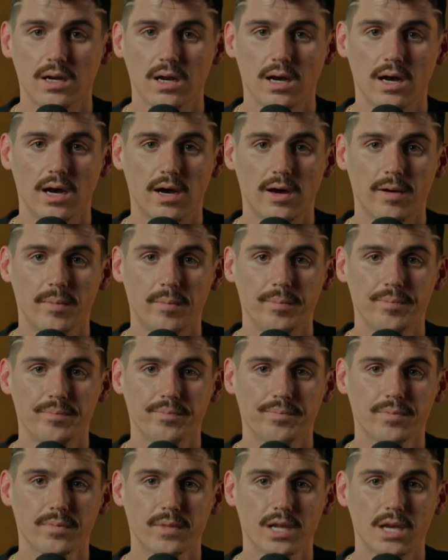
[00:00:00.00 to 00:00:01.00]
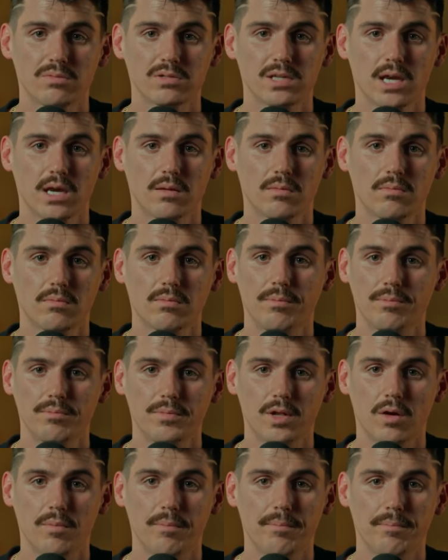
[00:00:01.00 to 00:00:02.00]
Um, it was like,
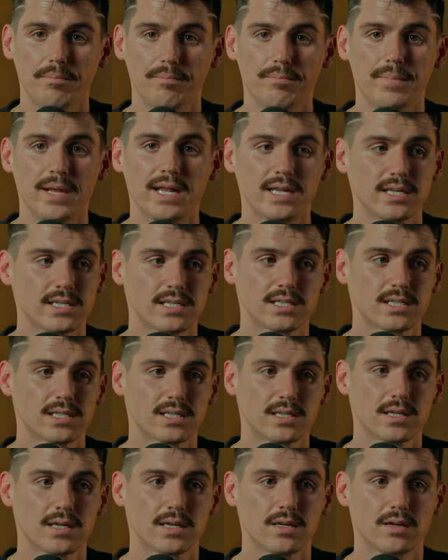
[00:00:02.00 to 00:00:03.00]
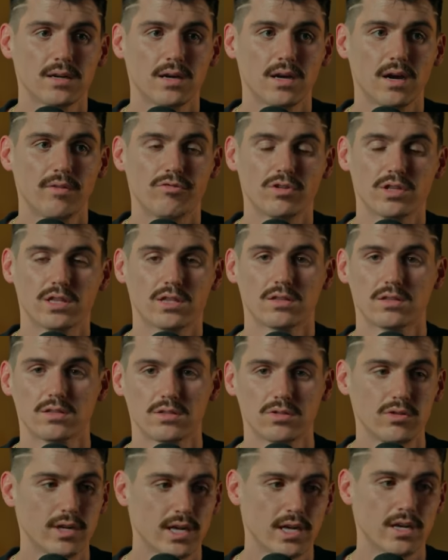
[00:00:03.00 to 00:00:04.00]
you know, minutes of with
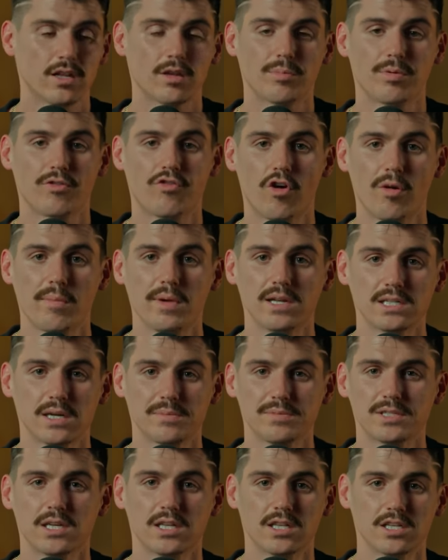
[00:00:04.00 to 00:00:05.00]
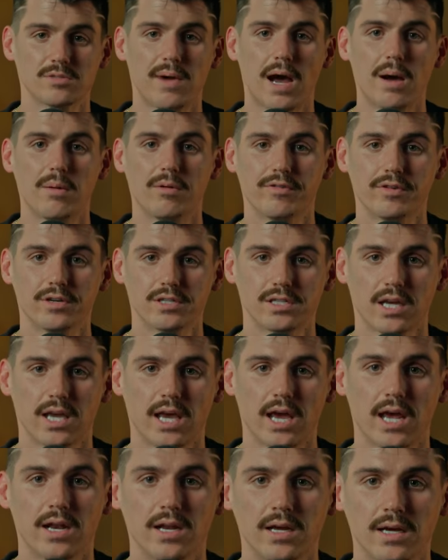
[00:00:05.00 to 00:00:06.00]
tuning into the performance, I'm seeing this Bible verse
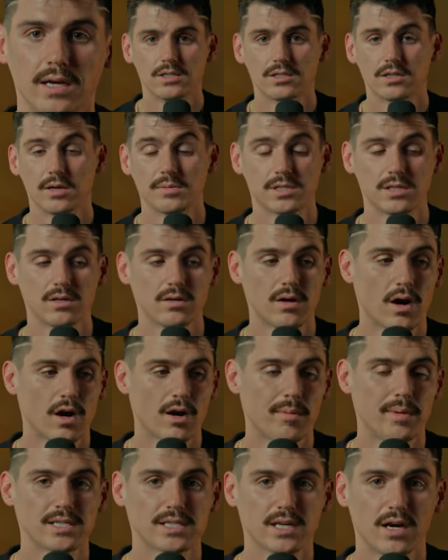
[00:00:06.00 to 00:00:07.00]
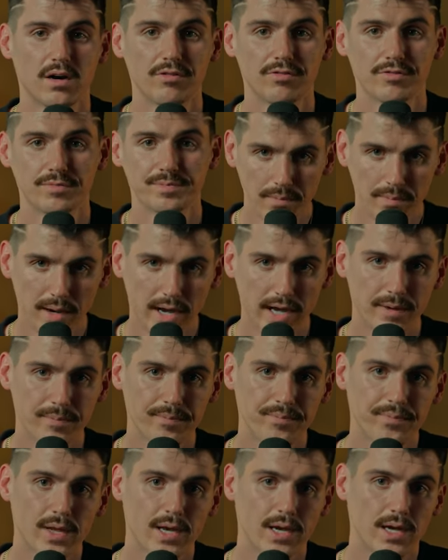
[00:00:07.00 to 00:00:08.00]
again. So I'm still hard on myself, but
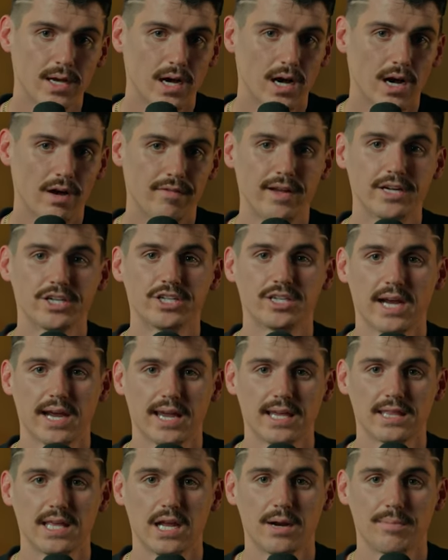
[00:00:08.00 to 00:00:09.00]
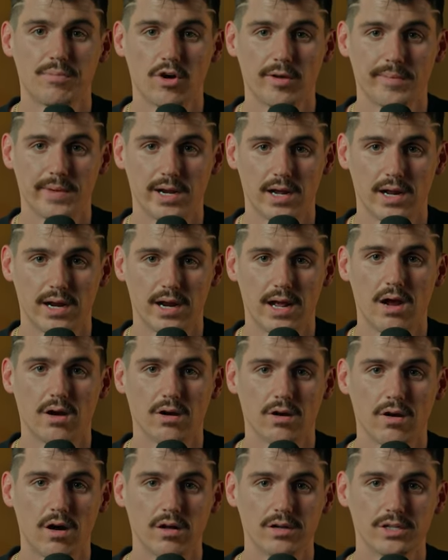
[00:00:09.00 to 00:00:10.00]
Eventually, I get that appointment on
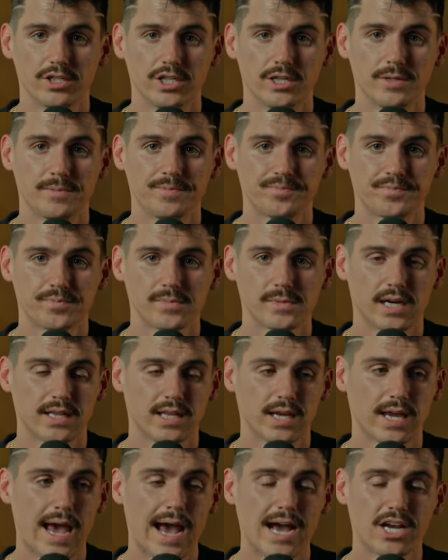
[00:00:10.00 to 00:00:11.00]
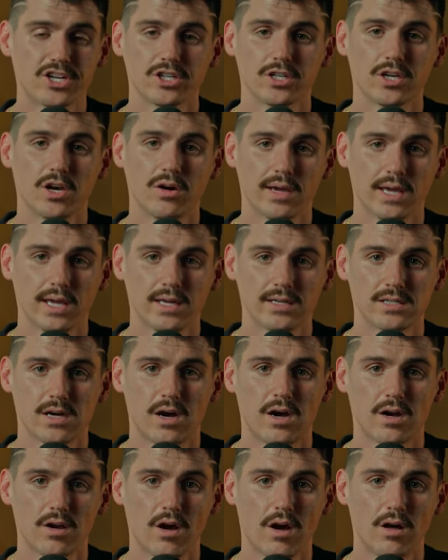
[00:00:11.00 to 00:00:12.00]
oncology. I think actually going into
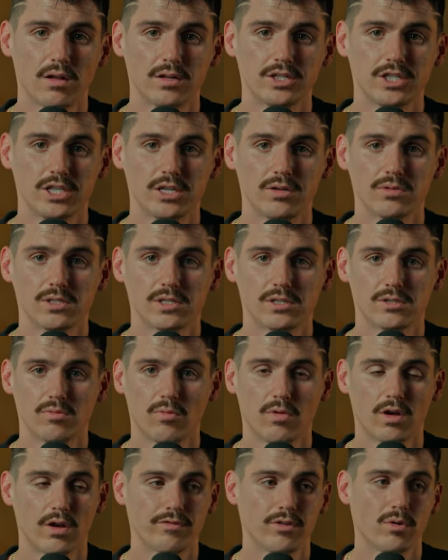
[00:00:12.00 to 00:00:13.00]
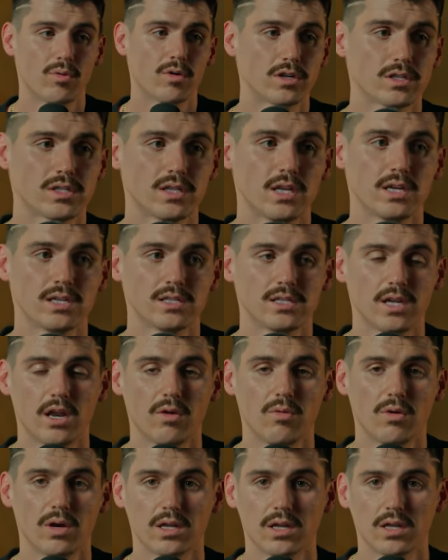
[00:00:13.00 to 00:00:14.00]
oncology was one of the worst things
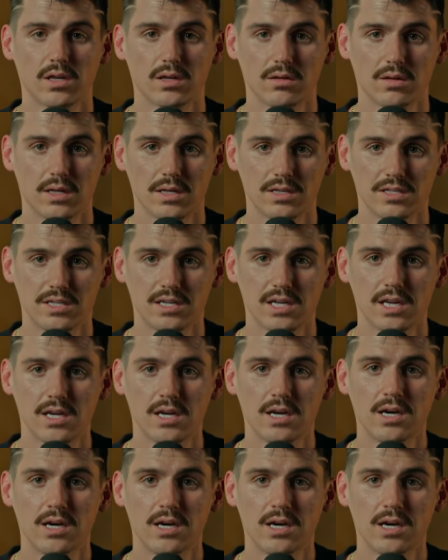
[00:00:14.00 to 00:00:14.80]
anyone can can see.